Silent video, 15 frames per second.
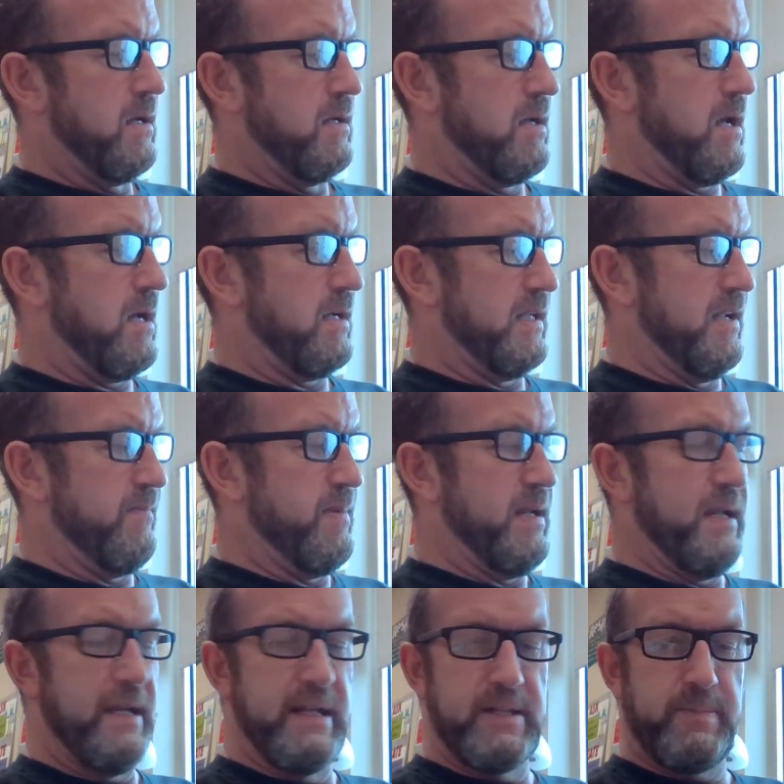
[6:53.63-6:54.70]
Give me
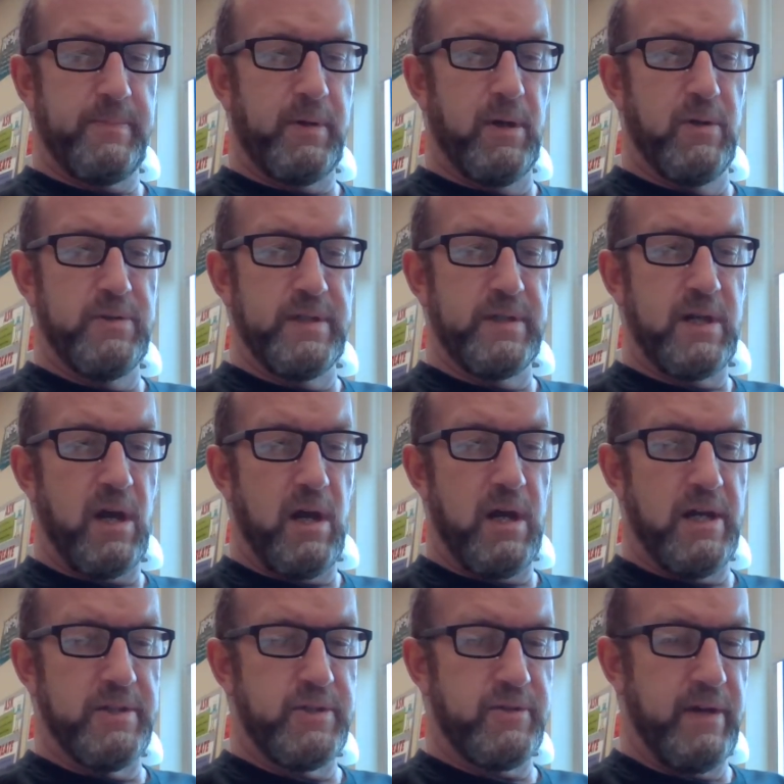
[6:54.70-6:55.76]
its pros and
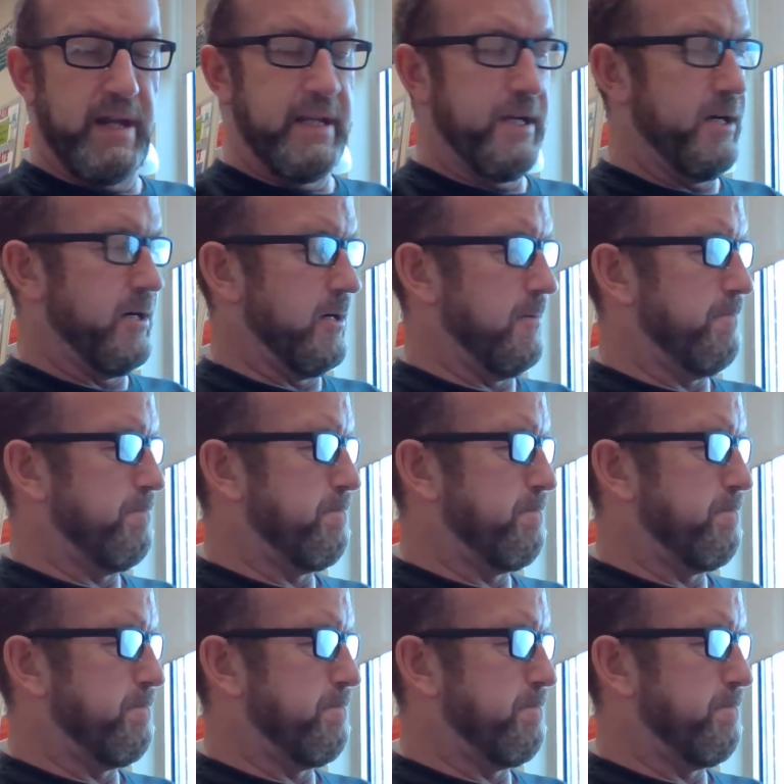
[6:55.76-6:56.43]
cons right here.